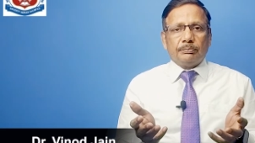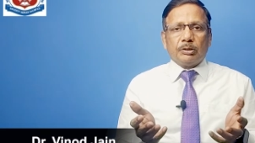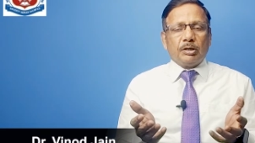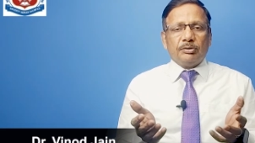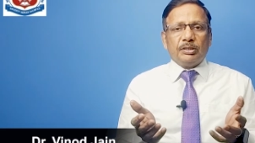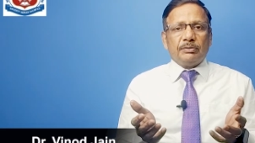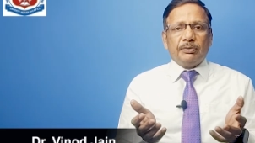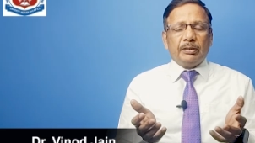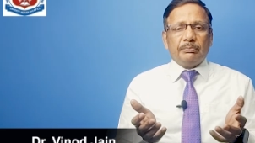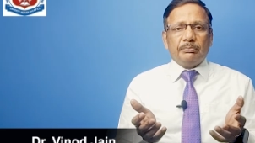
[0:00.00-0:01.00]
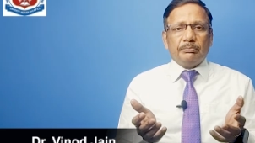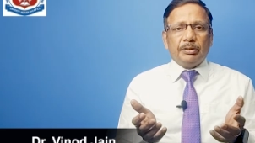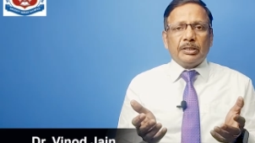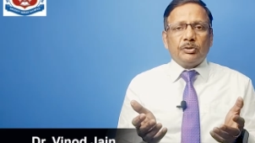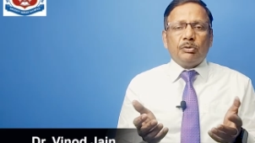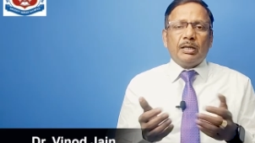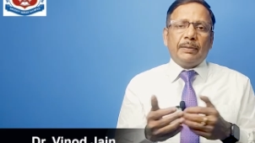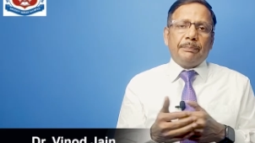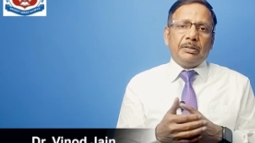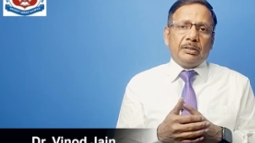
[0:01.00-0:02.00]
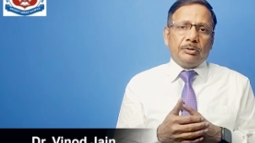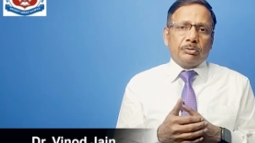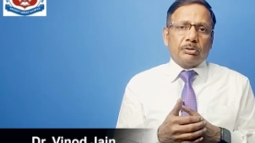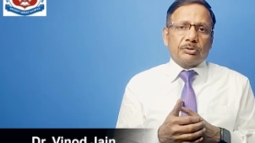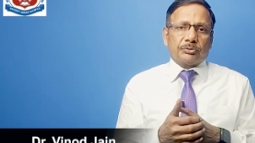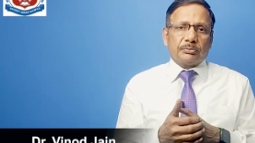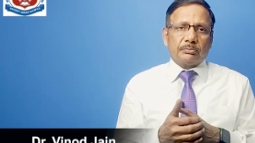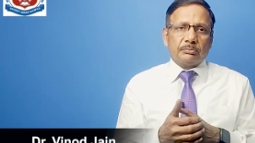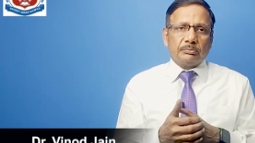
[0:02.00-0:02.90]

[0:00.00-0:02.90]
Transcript: because it will make you unhappy in due course.